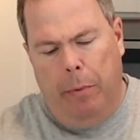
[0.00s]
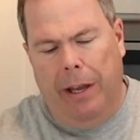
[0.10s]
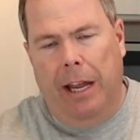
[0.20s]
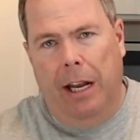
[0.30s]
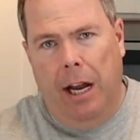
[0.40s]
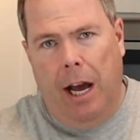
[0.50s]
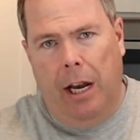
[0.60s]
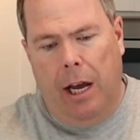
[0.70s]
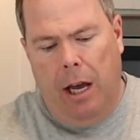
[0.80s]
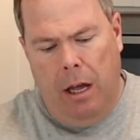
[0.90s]

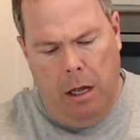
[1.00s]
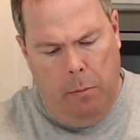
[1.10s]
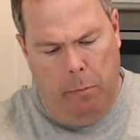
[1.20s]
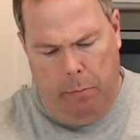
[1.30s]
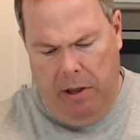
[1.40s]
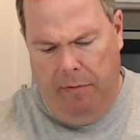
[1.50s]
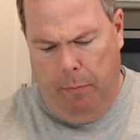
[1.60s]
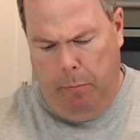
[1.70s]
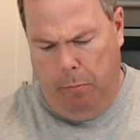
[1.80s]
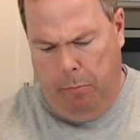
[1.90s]
picanha, beef
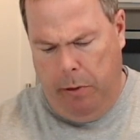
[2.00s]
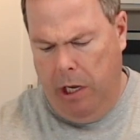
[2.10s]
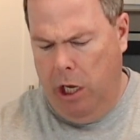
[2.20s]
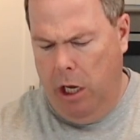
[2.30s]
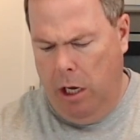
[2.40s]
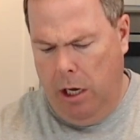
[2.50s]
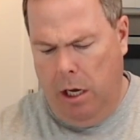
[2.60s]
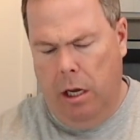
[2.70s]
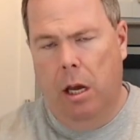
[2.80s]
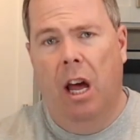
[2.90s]
picanha.